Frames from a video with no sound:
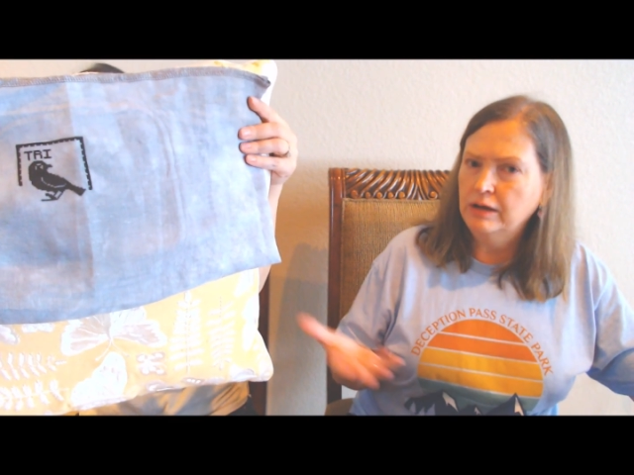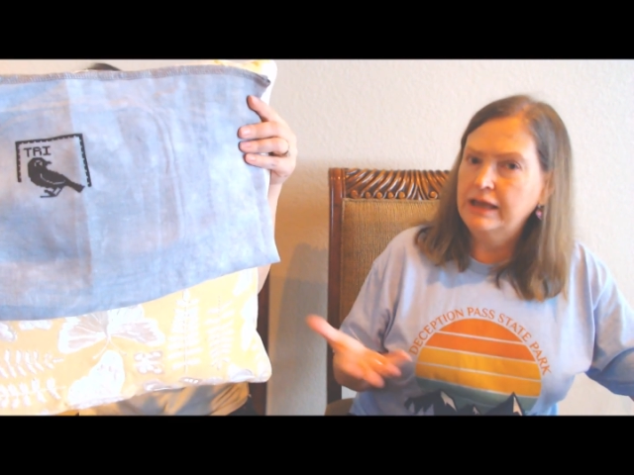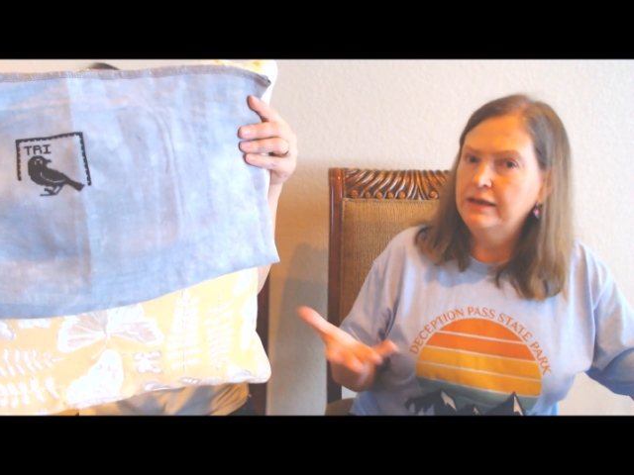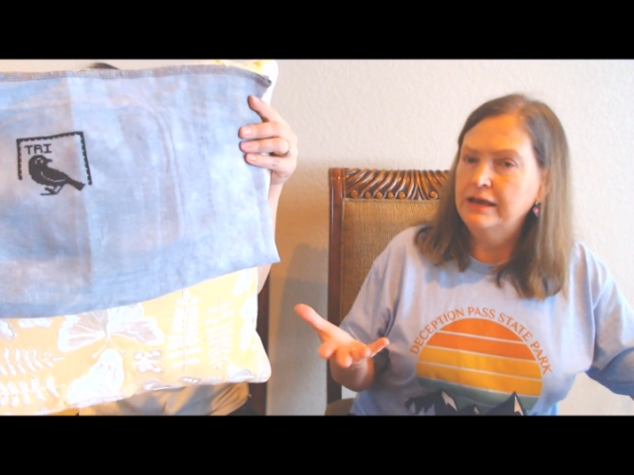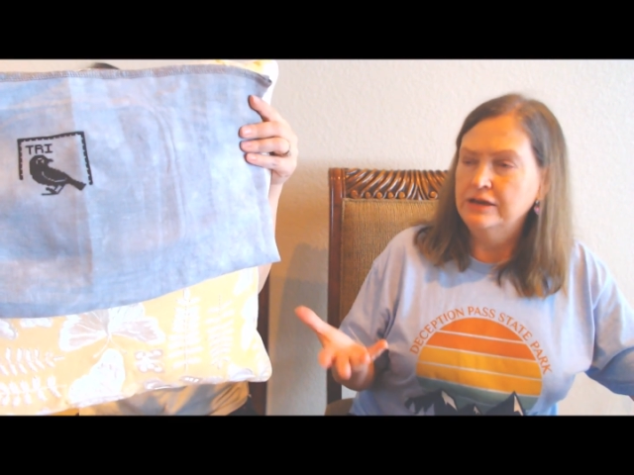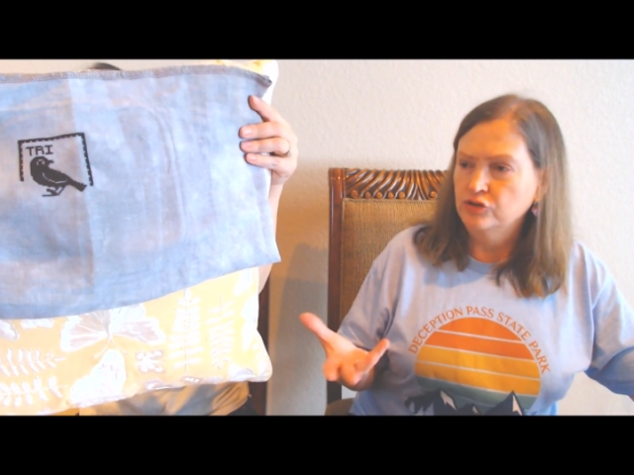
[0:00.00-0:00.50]

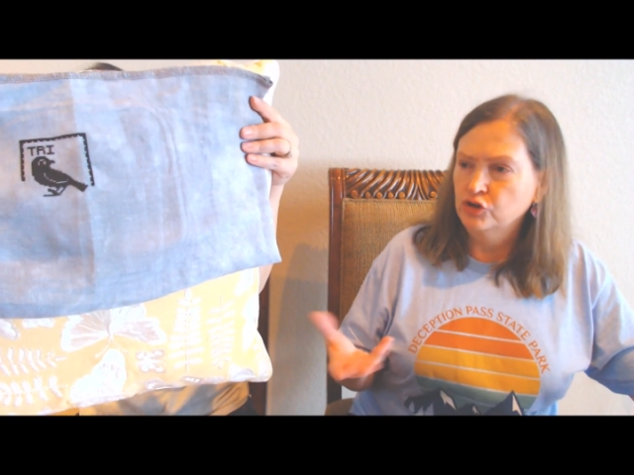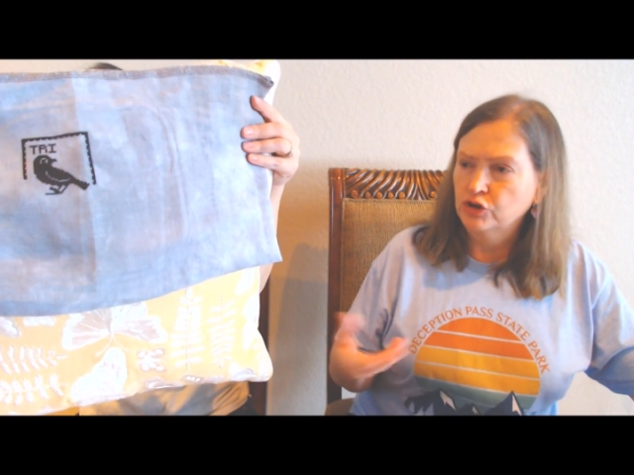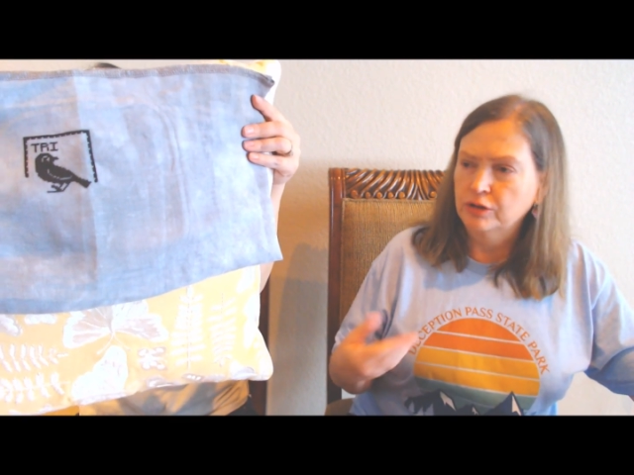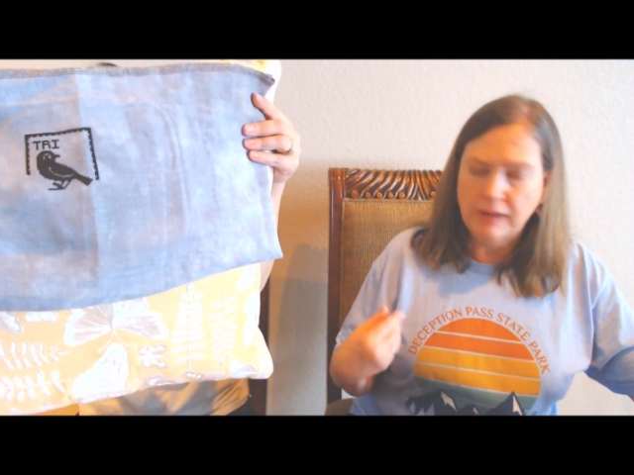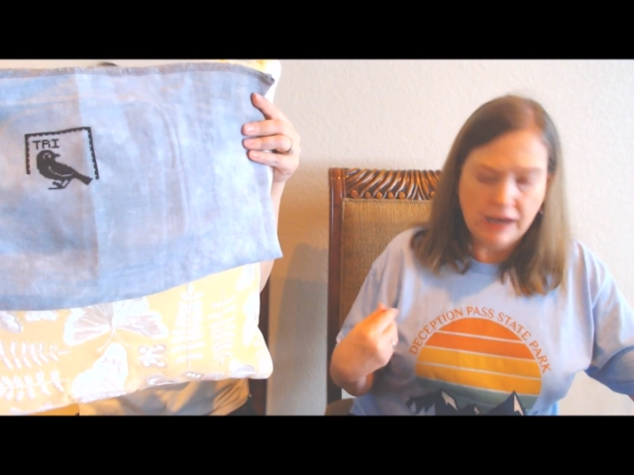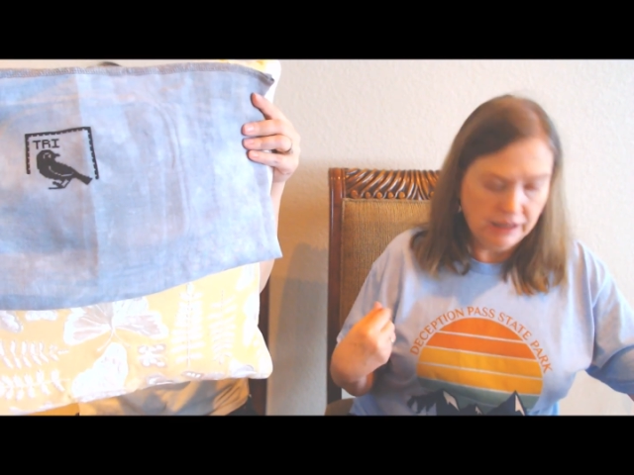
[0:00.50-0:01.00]
kit you
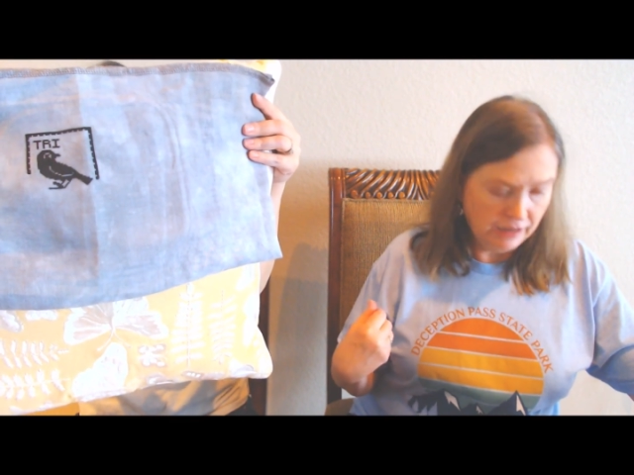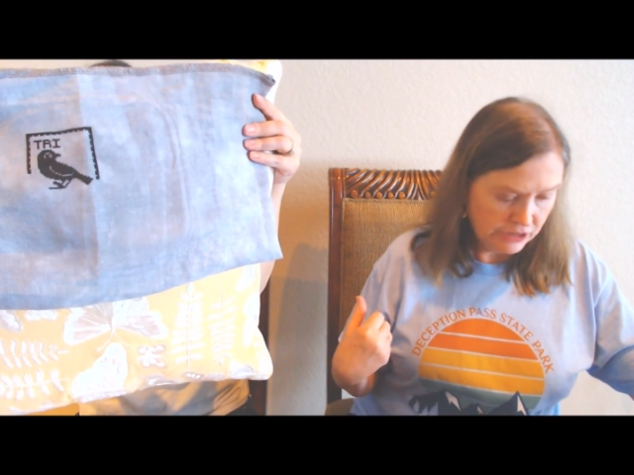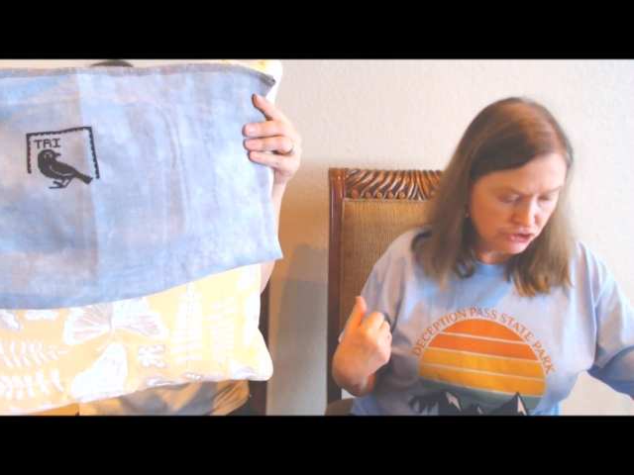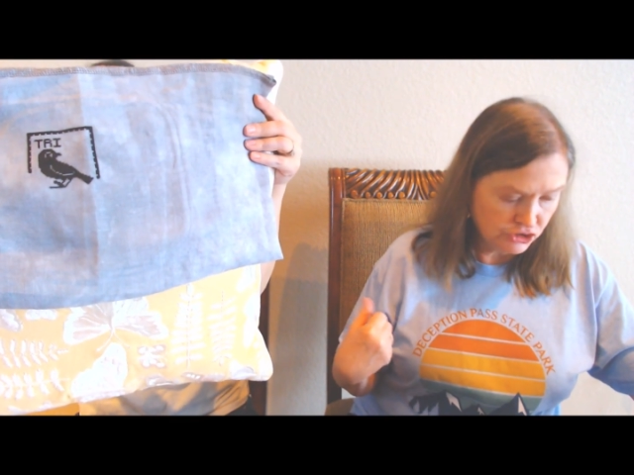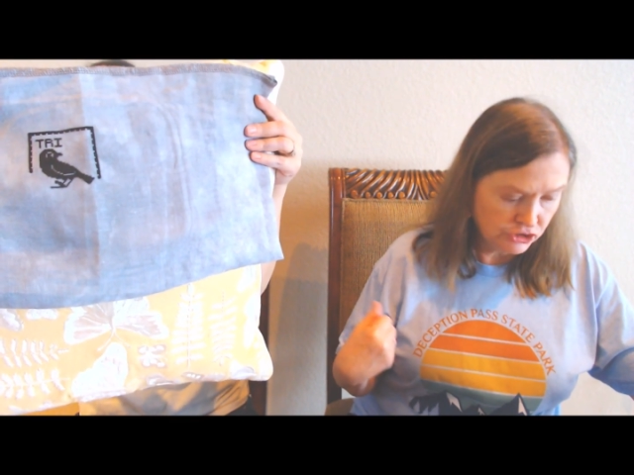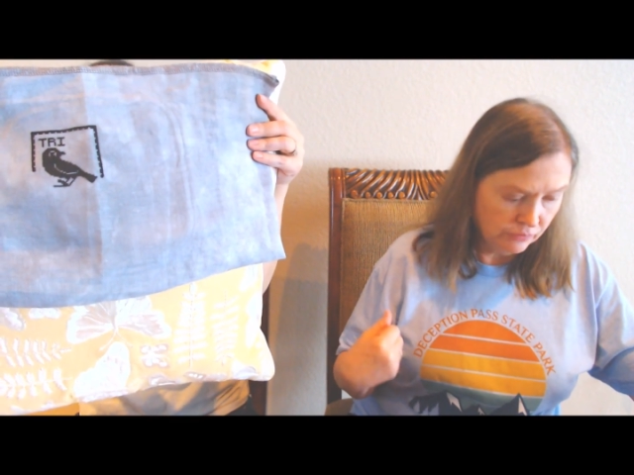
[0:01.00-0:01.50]
could buy
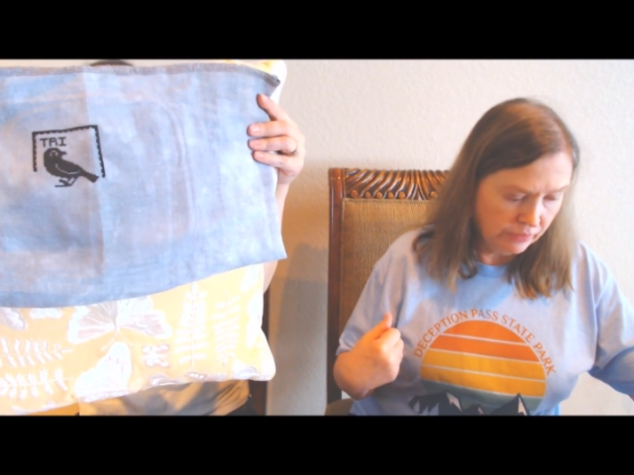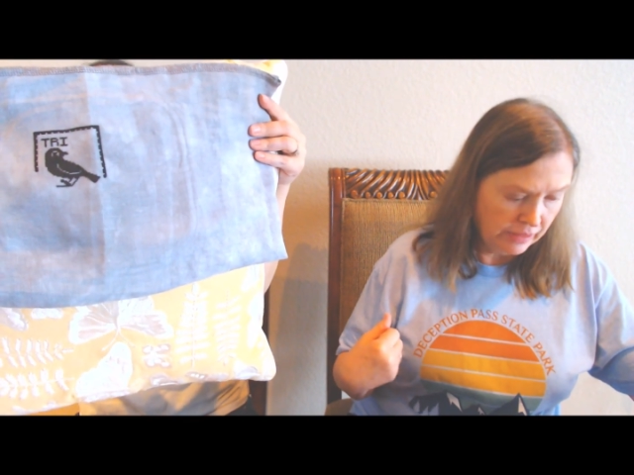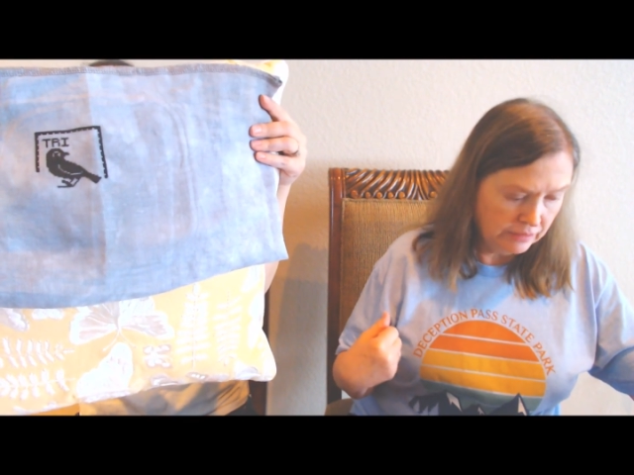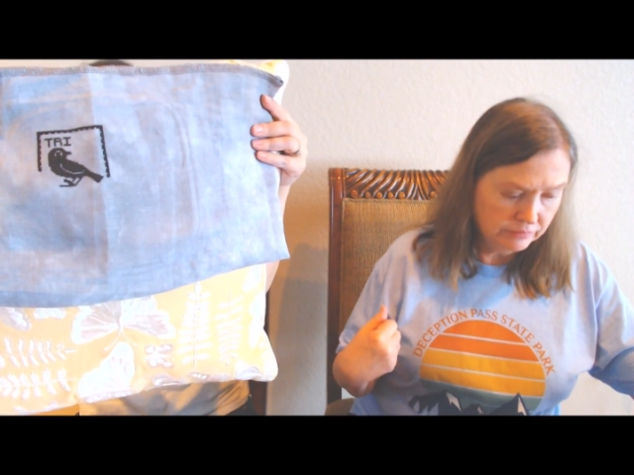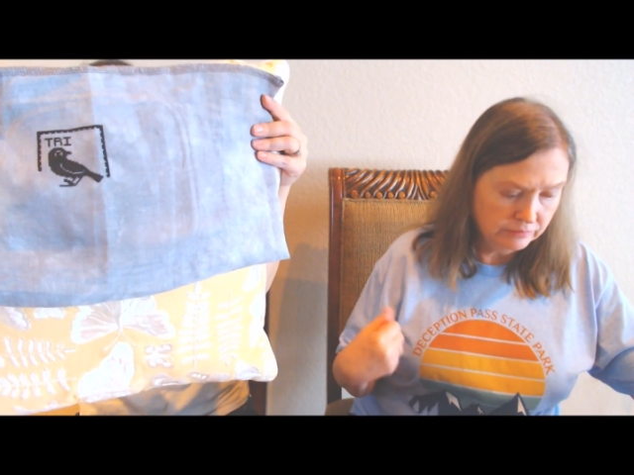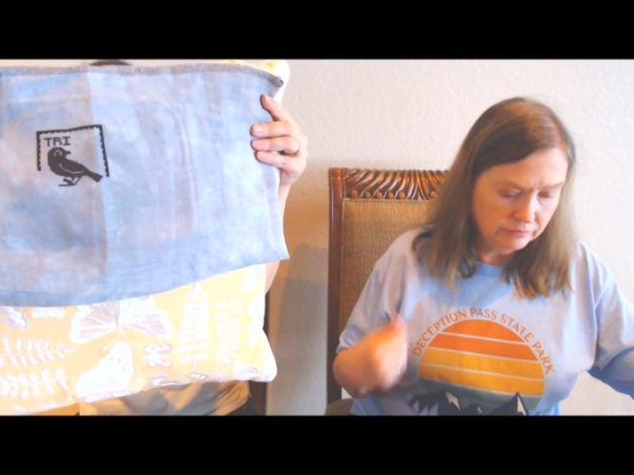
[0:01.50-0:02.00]
last year
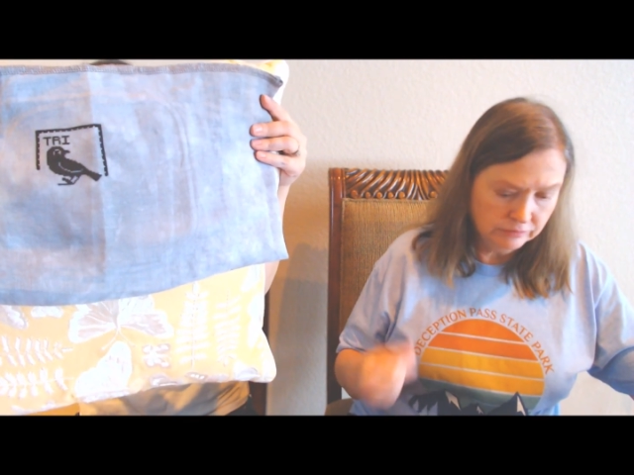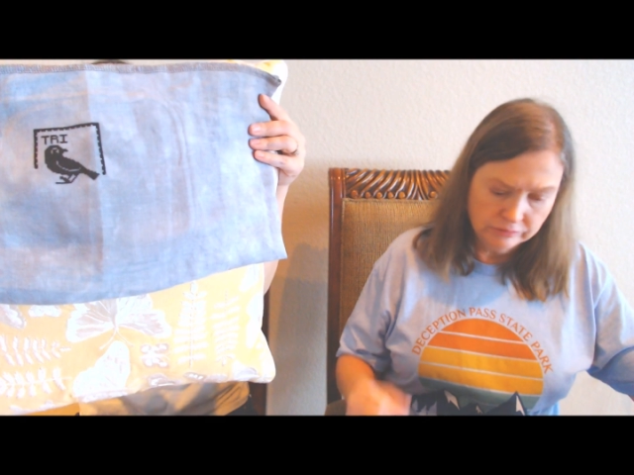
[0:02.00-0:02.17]
that